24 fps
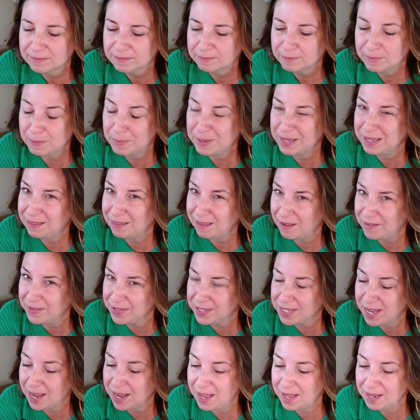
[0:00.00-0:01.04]
Maybe he loves
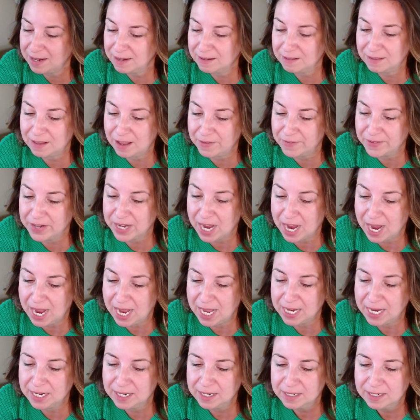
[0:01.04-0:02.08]
God, loved
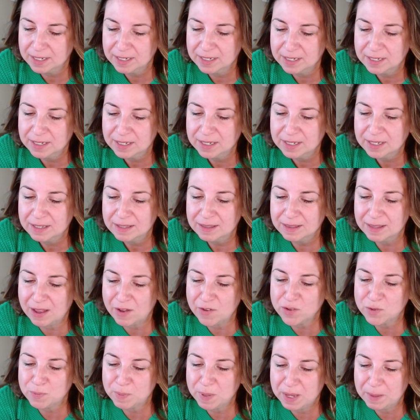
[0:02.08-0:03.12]
God.
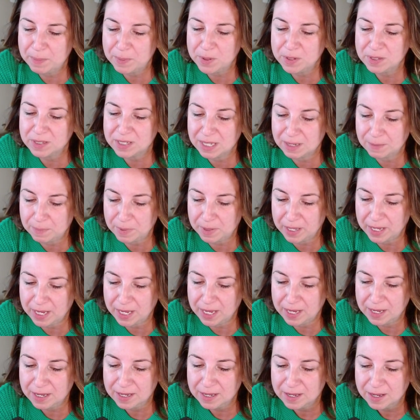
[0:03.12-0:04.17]
Loves people
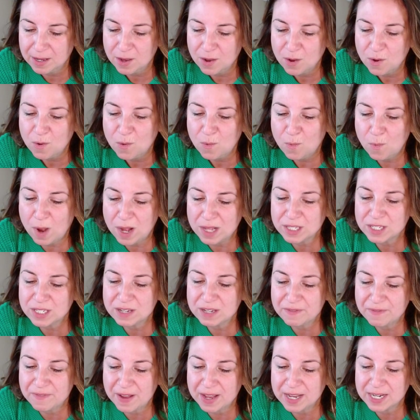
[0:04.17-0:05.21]
deeply. Wants to
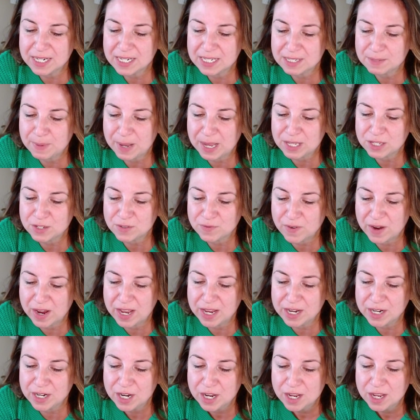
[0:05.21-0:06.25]
find his best
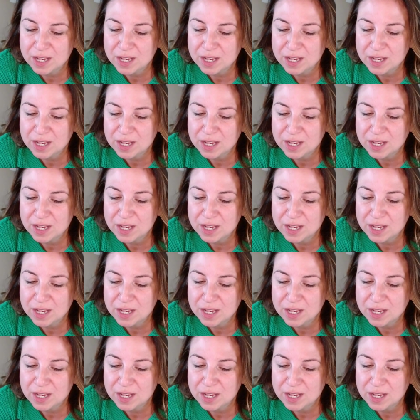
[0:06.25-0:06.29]
friend.